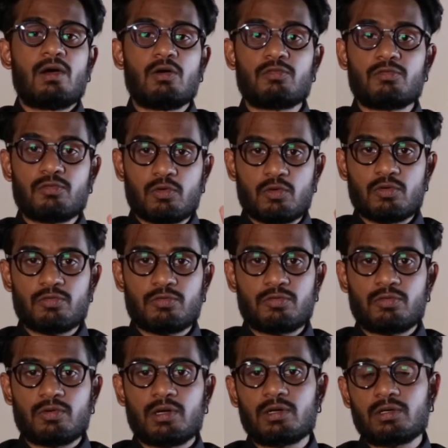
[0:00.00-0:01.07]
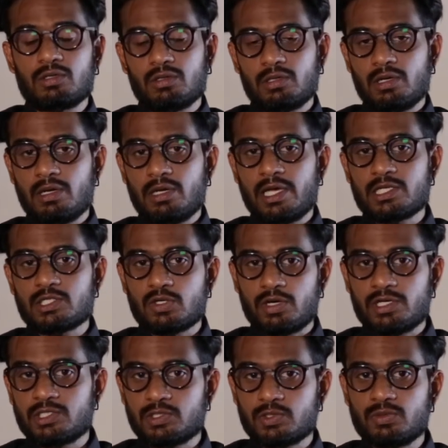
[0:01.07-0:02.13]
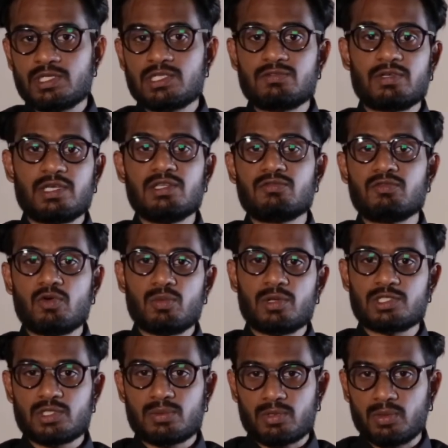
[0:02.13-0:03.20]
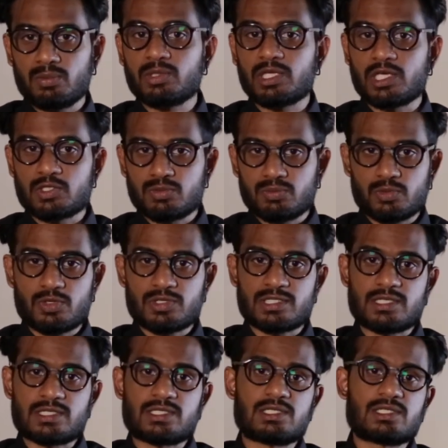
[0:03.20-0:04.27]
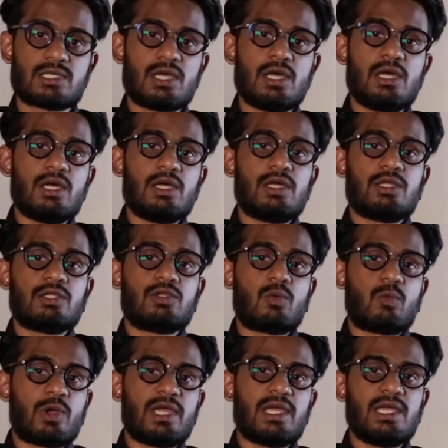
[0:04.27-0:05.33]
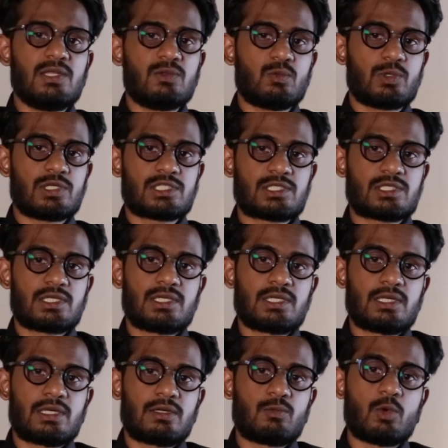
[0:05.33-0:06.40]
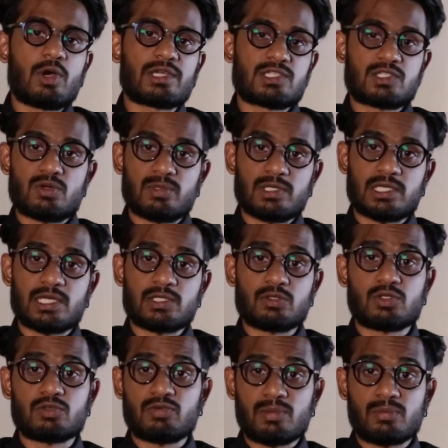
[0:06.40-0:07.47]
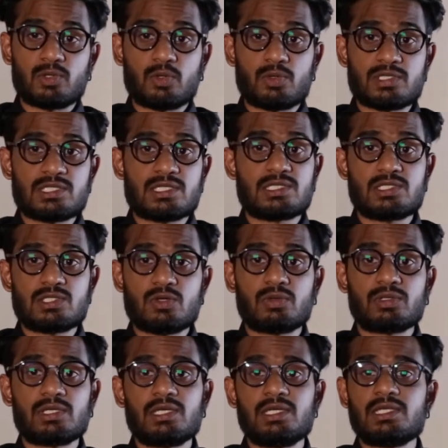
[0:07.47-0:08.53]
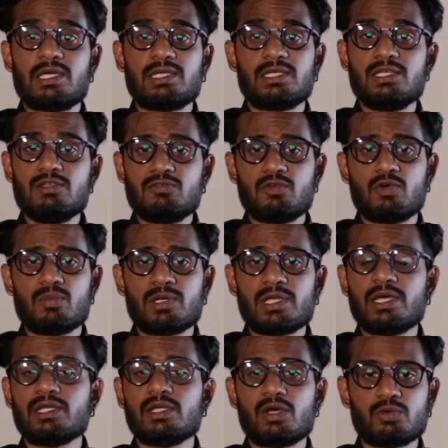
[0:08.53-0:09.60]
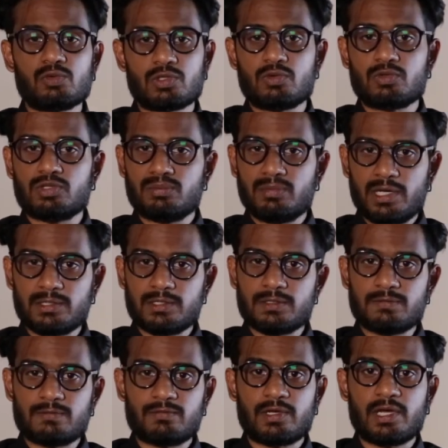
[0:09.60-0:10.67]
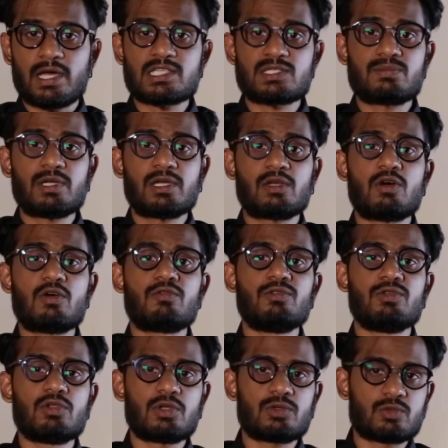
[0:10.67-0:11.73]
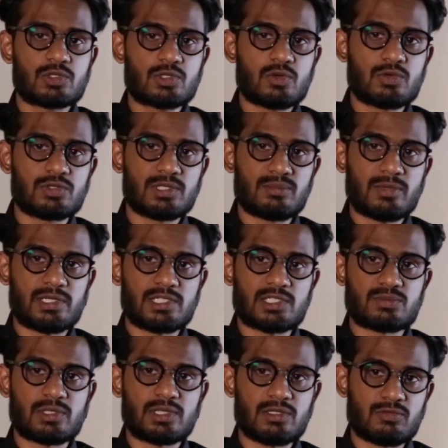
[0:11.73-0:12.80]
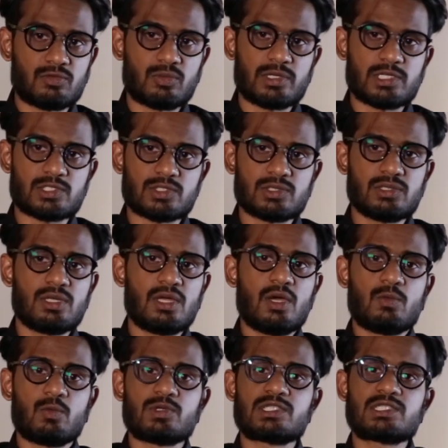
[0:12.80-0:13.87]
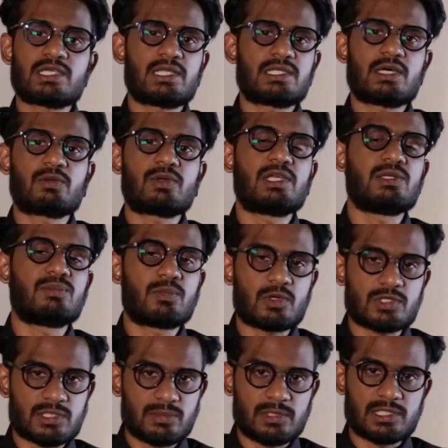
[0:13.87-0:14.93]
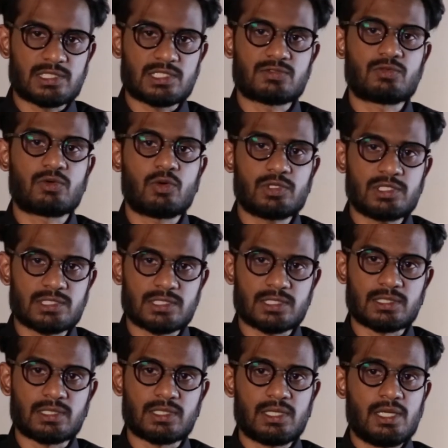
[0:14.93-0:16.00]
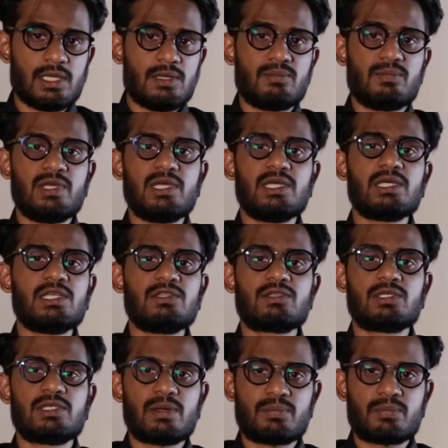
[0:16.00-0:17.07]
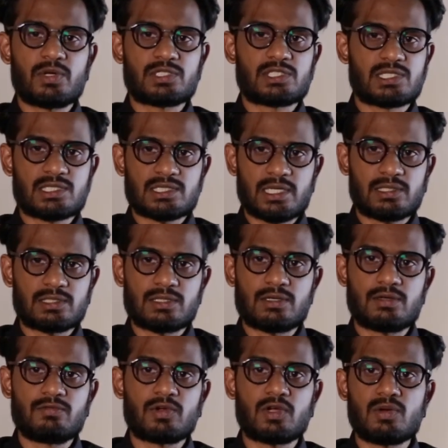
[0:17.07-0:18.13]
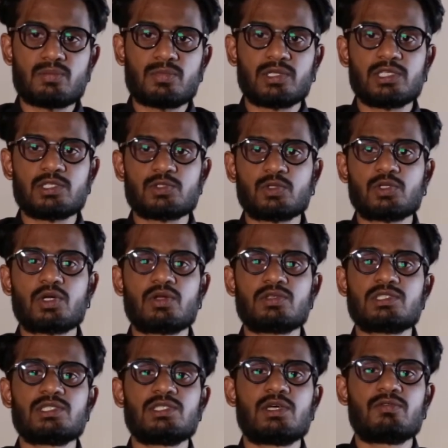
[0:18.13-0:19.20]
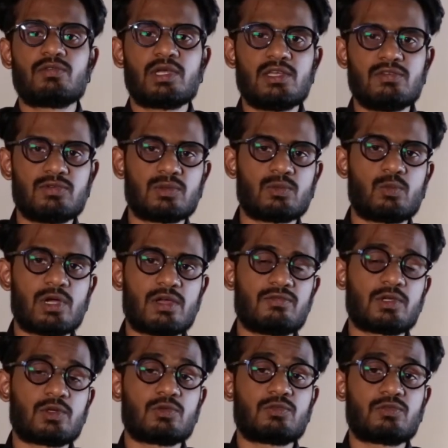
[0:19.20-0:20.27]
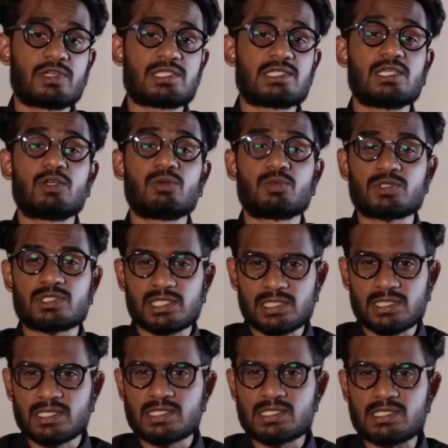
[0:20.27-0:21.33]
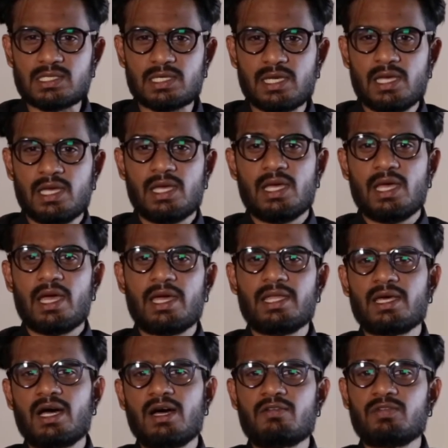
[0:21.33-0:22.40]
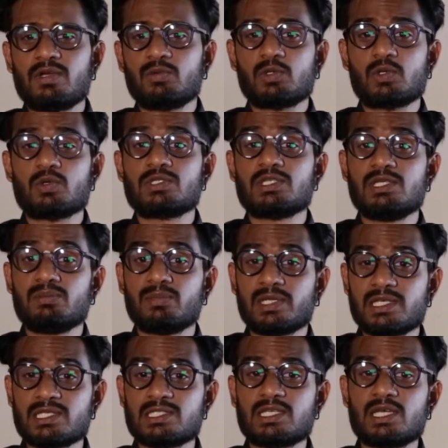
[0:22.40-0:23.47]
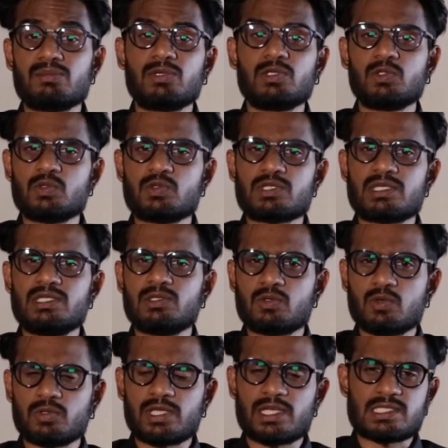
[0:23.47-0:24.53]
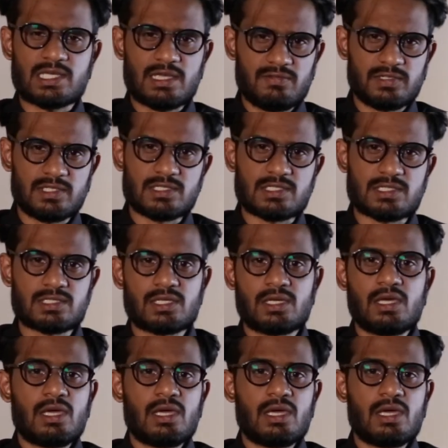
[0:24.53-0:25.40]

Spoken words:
A fourth HR issue is the informal job communication process. The way in which work is communicated to the employees is done in an informal and unrecorded manner. The aspect of not recording management information will set out any possibilities for auditing. Being in the debt purchase sector, the company should consider the event where they could face legal proceedings, and how their record in place can be used in court as evidence.